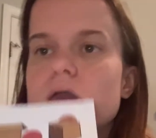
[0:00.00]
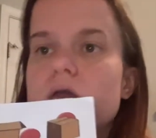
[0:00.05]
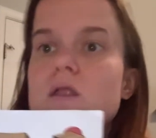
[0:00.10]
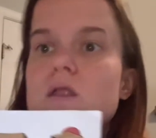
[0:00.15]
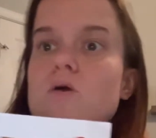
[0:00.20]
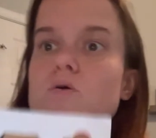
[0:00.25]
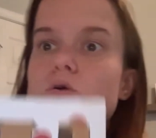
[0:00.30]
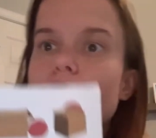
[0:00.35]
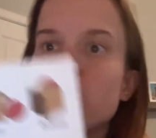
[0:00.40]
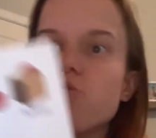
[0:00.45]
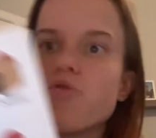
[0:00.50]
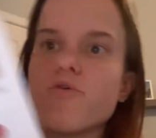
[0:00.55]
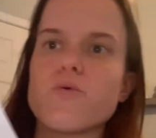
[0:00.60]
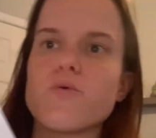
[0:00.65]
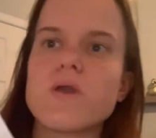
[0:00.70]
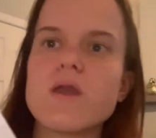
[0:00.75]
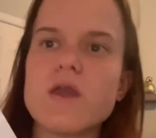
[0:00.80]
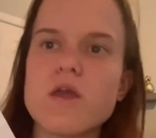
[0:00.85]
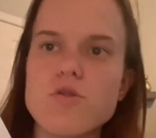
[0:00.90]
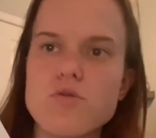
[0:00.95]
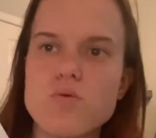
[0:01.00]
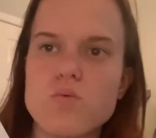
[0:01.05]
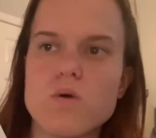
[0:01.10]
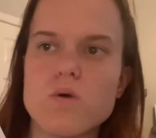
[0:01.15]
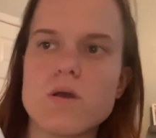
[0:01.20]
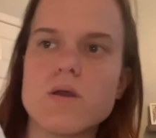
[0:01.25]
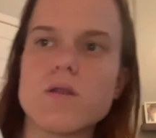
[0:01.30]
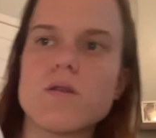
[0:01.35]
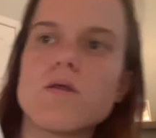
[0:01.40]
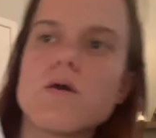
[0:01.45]
and I'll go through each
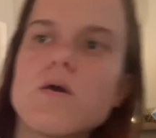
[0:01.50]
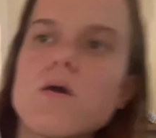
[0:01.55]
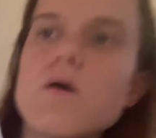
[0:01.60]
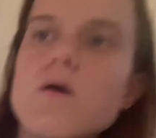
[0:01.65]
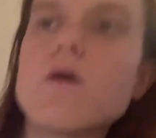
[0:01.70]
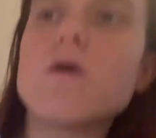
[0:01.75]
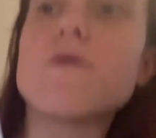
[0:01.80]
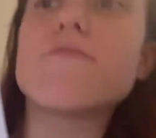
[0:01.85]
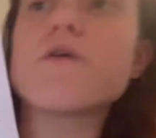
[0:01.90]
one of the